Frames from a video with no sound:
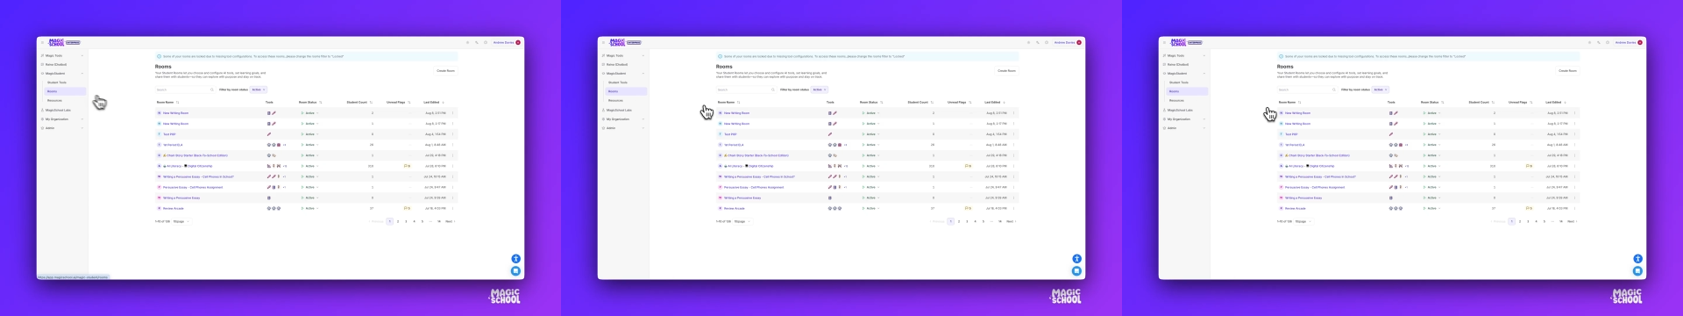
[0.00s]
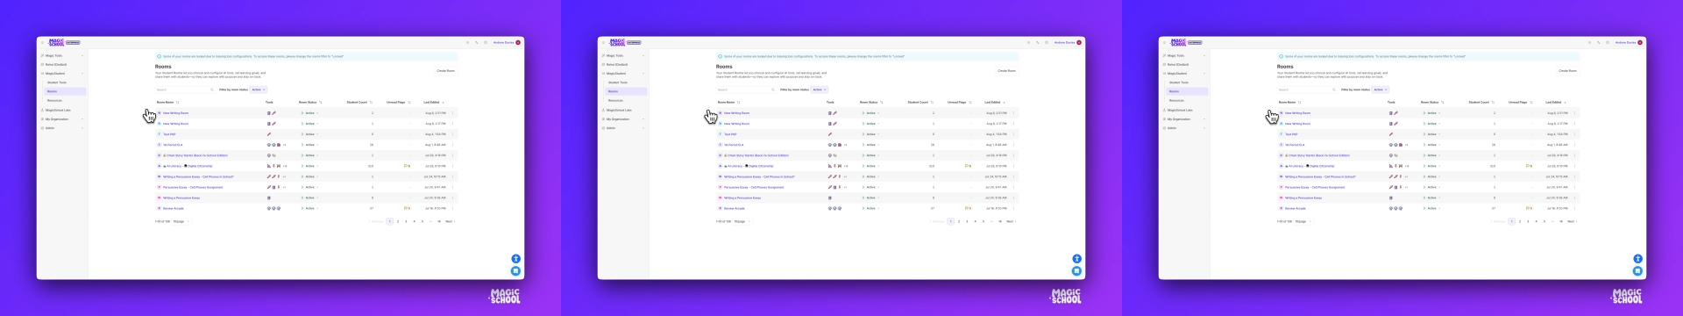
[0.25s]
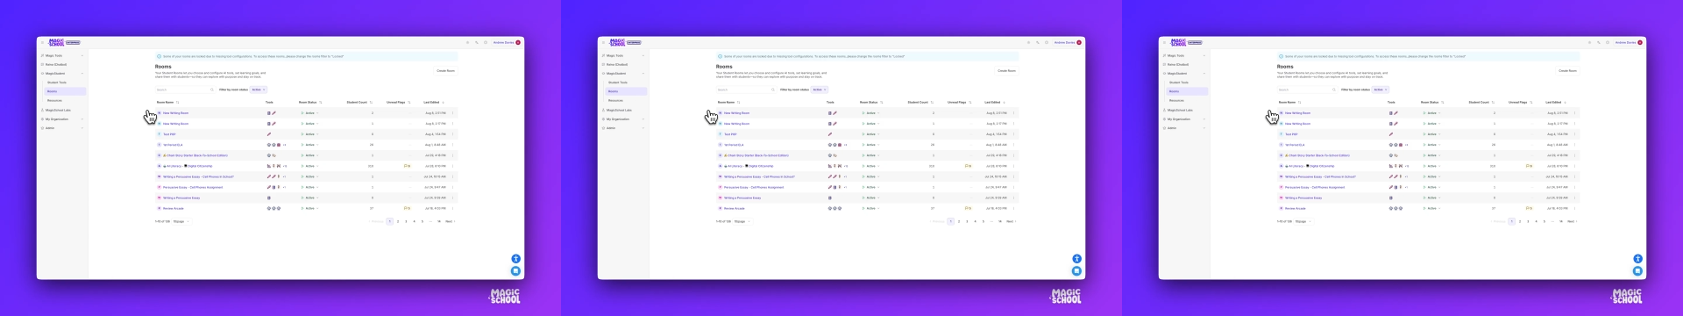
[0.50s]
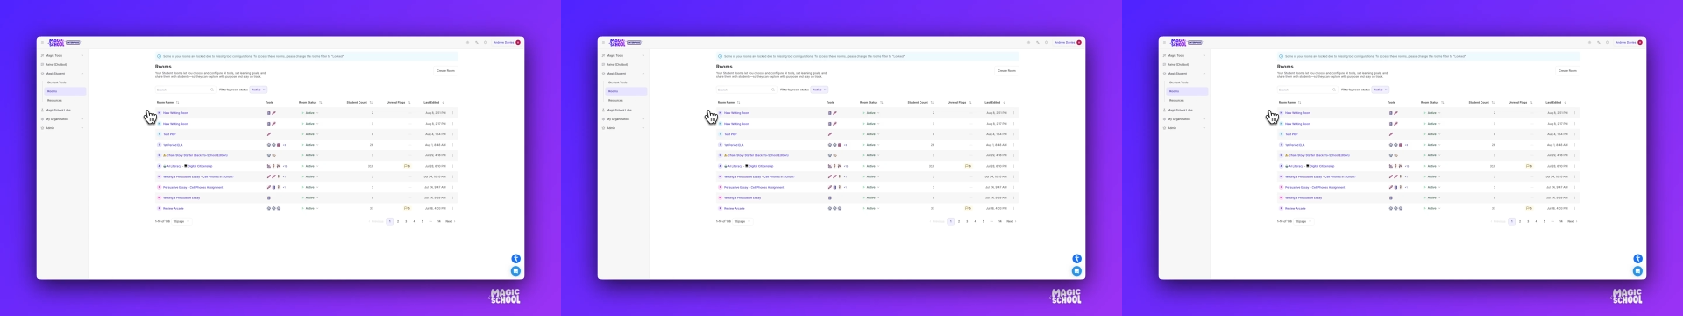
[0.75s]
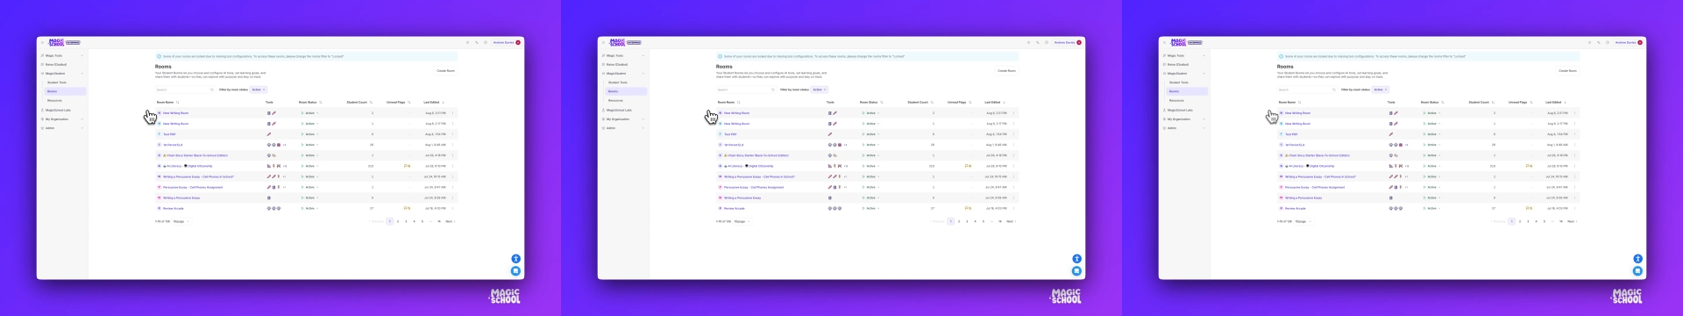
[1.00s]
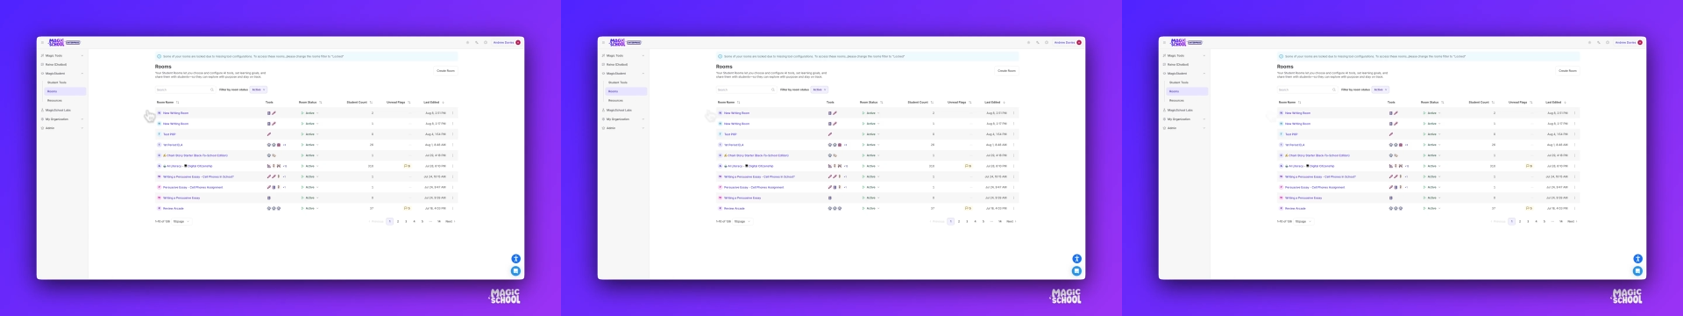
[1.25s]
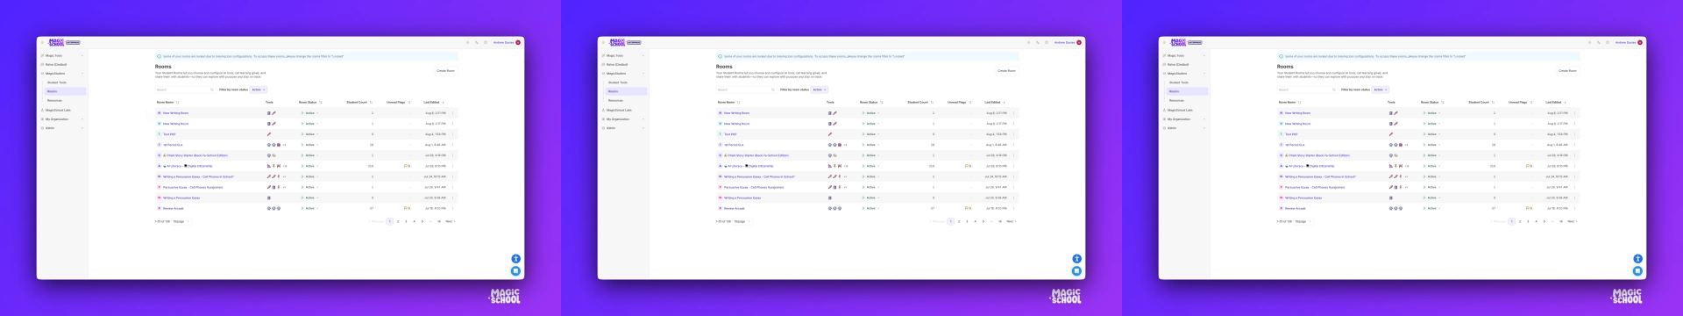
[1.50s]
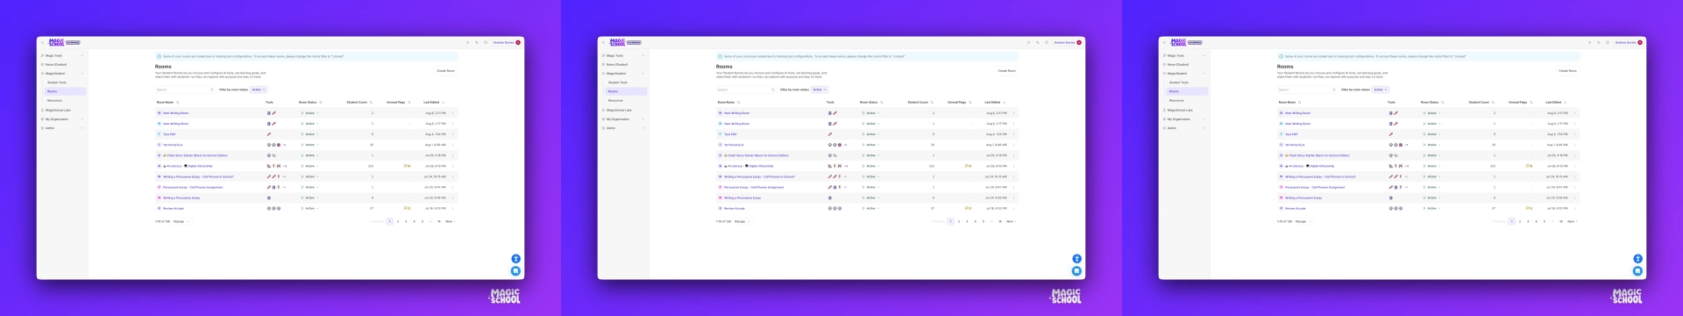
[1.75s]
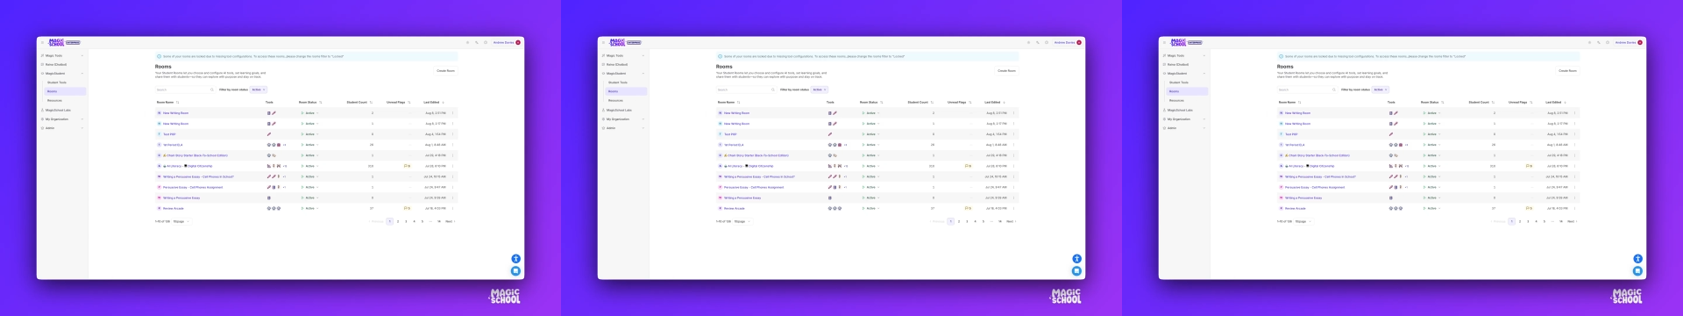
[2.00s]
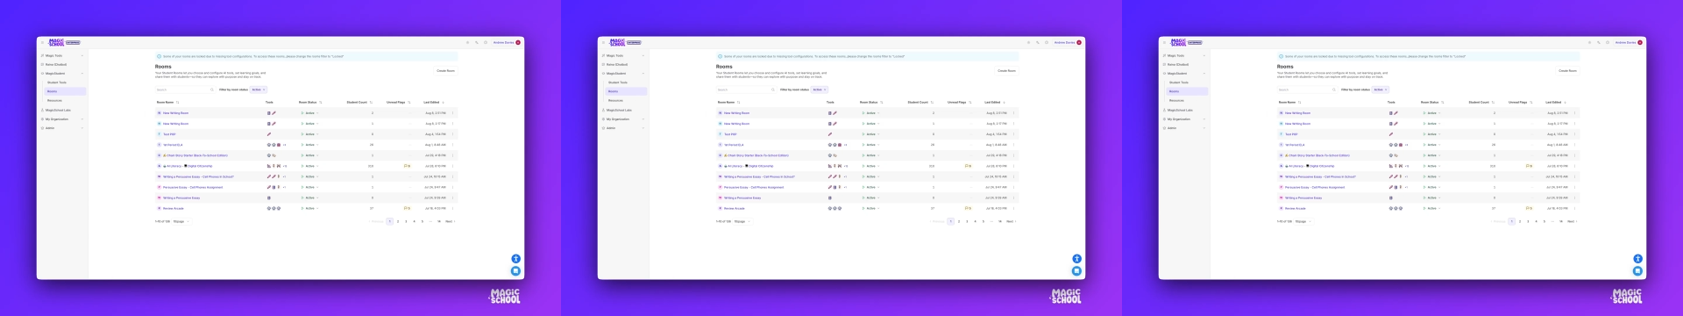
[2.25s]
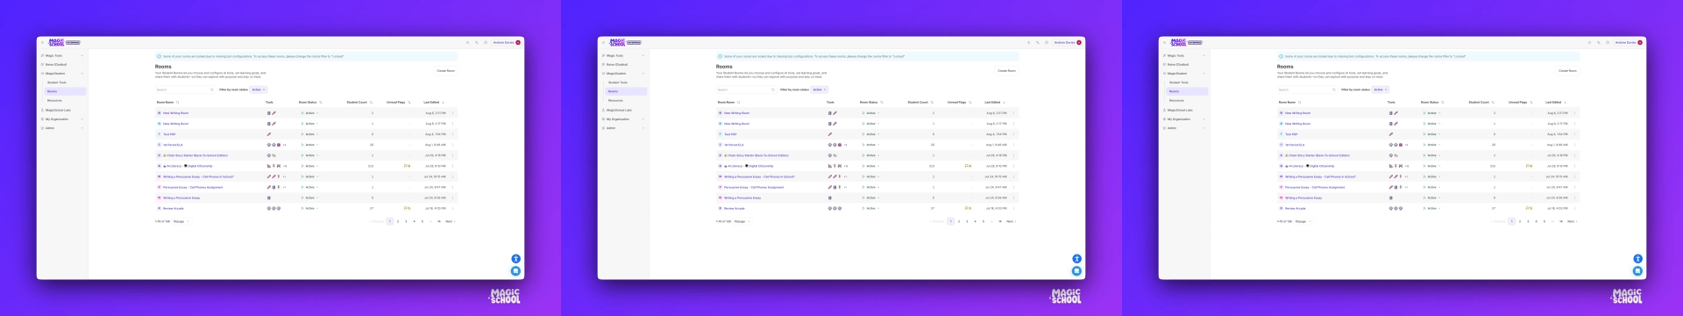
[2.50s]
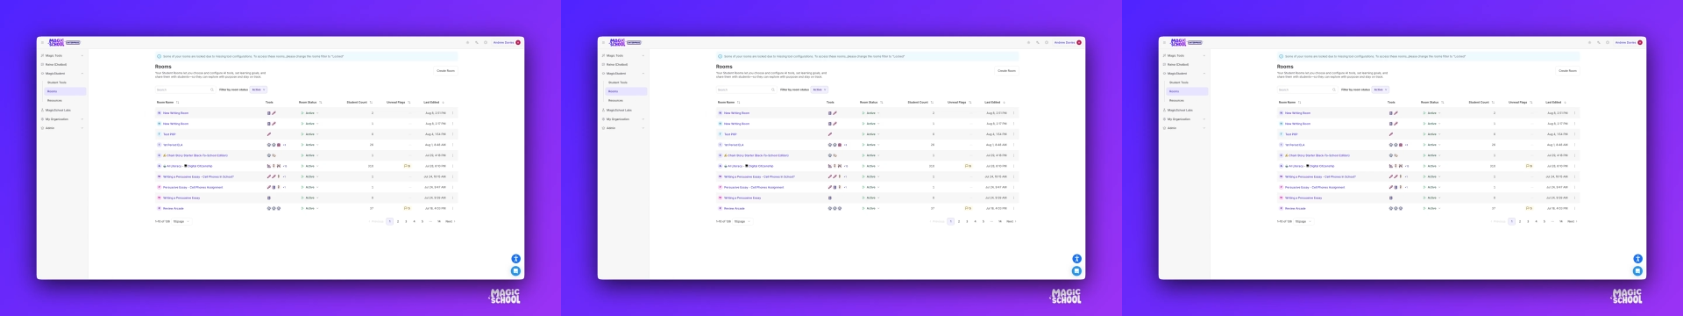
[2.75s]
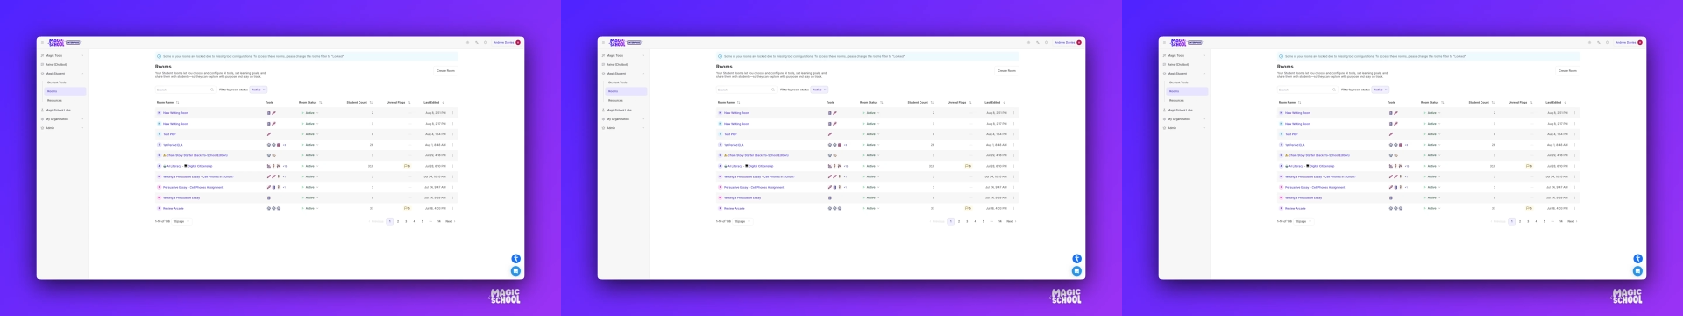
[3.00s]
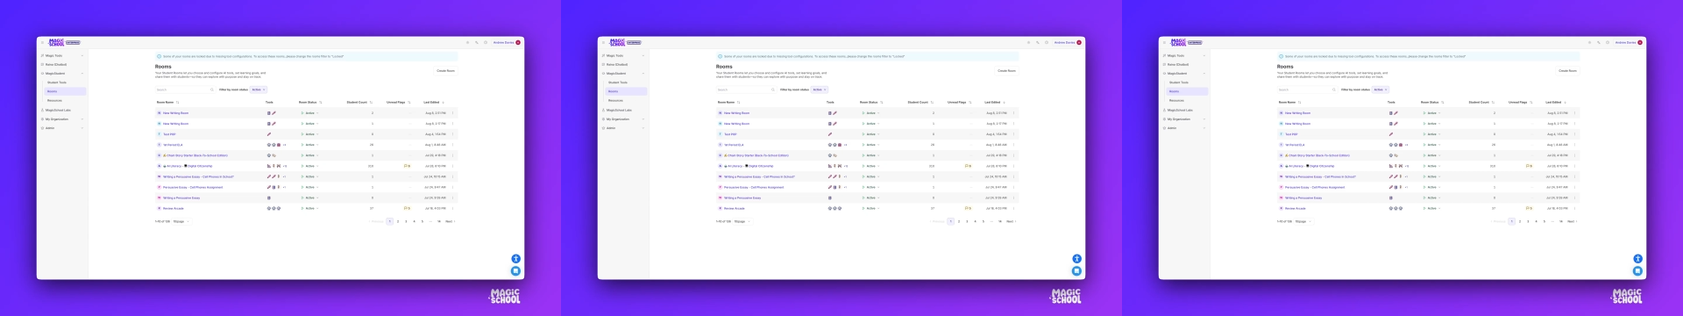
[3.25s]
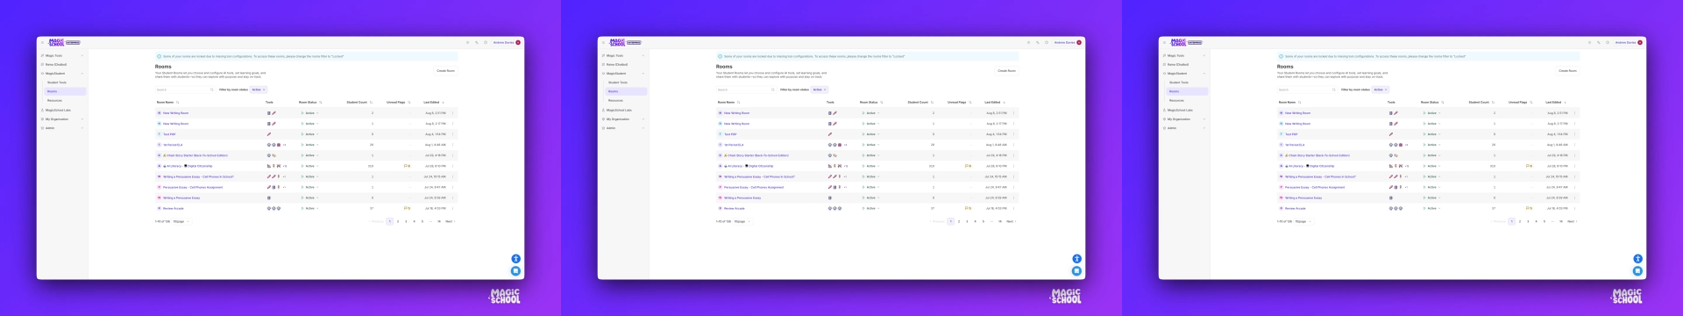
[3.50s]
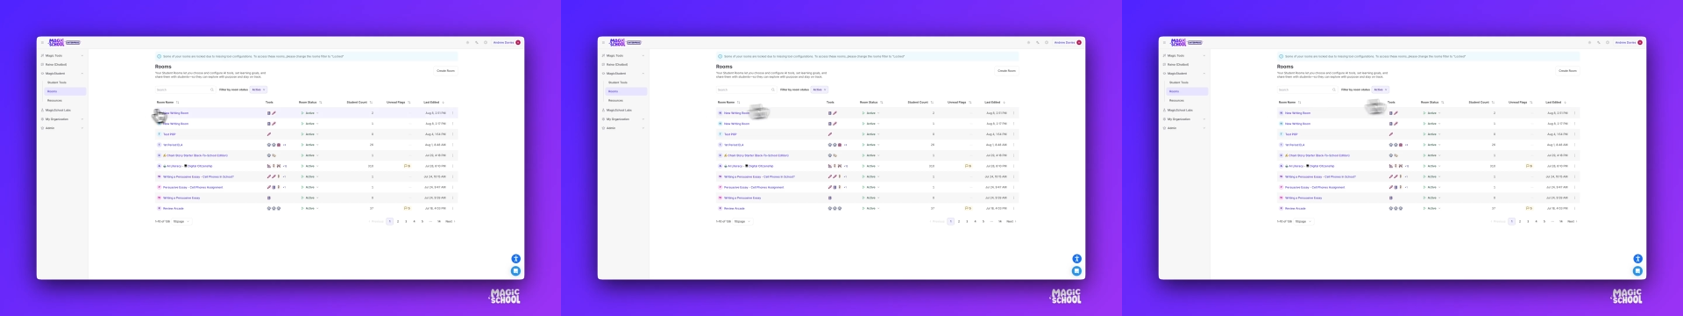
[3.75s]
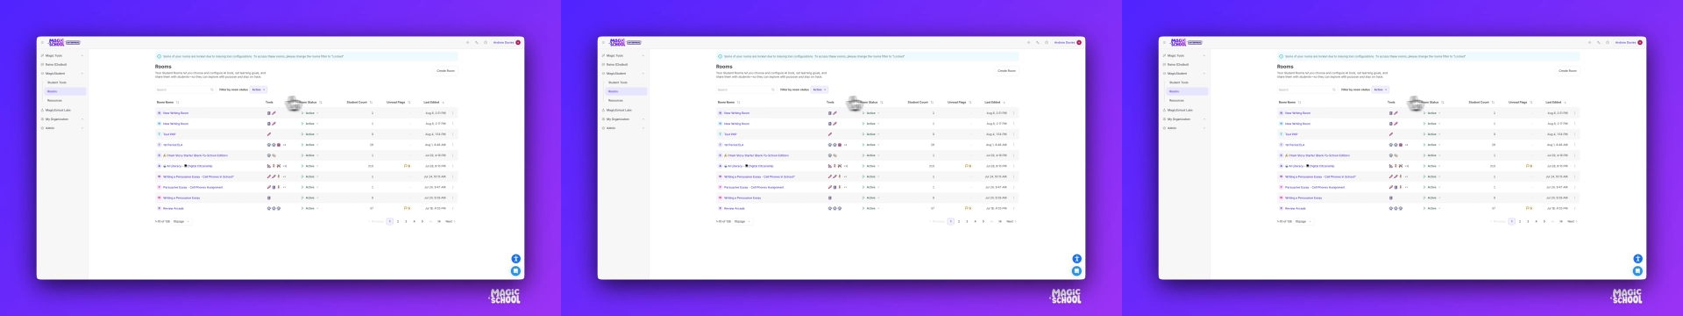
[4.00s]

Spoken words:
[unreadable: no face in view]